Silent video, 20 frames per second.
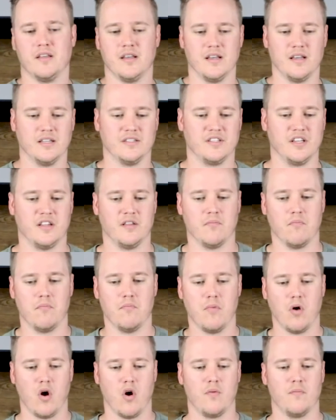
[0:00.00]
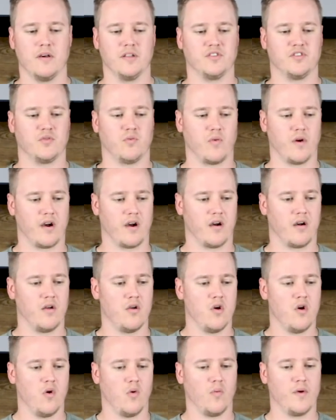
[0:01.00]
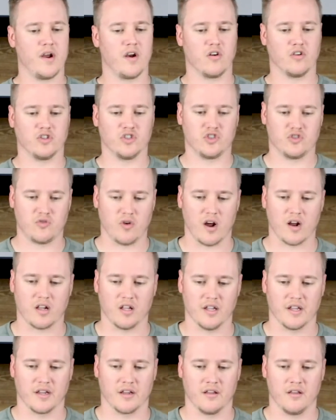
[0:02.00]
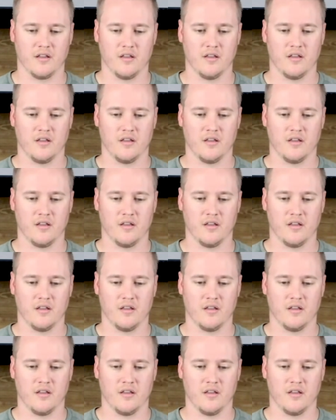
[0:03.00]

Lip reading: it's in moments where we are struggling